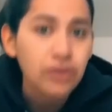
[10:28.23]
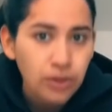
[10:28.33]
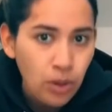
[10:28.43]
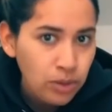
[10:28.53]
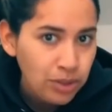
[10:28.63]

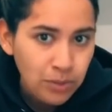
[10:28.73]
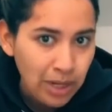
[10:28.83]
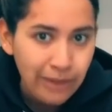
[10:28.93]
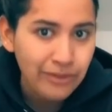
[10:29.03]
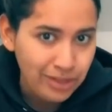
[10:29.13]
only one I
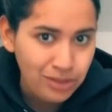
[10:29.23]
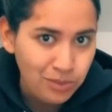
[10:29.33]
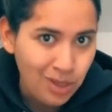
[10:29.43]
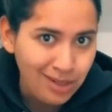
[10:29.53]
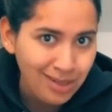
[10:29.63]
really
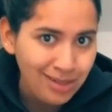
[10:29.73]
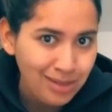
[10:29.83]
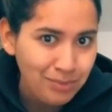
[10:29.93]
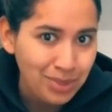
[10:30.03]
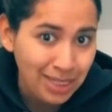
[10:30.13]
wanted
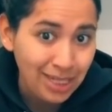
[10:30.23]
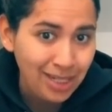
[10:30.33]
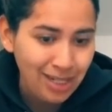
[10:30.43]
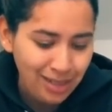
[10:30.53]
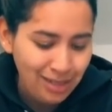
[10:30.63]
but
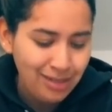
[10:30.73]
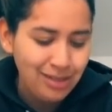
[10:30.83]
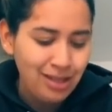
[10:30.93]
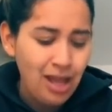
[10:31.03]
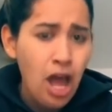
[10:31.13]
needed,
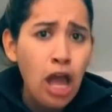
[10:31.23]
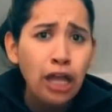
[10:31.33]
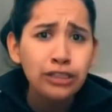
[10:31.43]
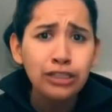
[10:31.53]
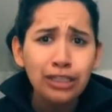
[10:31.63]

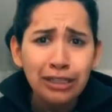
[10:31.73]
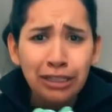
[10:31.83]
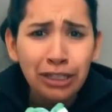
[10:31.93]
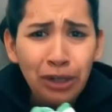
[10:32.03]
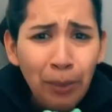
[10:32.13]
the
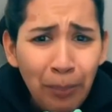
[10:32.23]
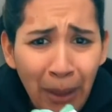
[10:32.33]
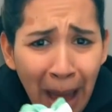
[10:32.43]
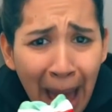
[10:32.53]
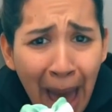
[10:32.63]
little
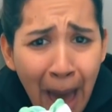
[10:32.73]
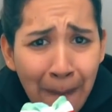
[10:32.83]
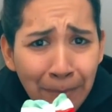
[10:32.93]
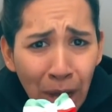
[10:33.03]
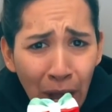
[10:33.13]

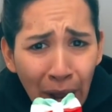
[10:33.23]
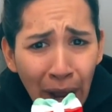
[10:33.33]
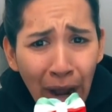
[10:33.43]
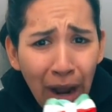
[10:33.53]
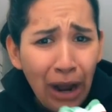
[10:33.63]

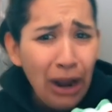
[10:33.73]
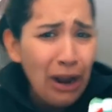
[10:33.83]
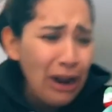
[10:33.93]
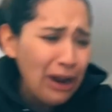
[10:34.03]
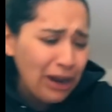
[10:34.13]

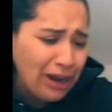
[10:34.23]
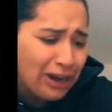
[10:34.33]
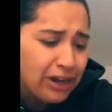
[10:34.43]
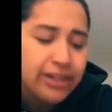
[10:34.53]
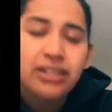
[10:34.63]
pepper!
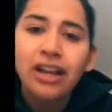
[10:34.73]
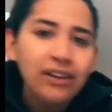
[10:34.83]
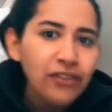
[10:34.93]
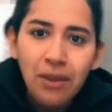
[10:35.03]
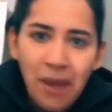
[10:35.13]
None of
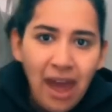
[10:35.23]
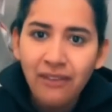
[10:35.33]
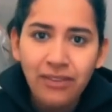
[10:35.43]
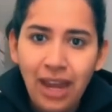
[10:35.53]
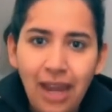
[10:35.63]
them have
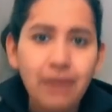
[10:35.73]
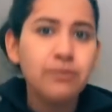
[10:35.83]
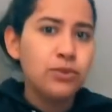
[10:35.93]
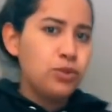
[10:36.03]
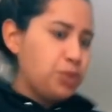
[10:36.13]
names,
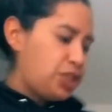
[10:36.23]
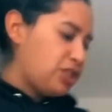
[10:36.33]
which is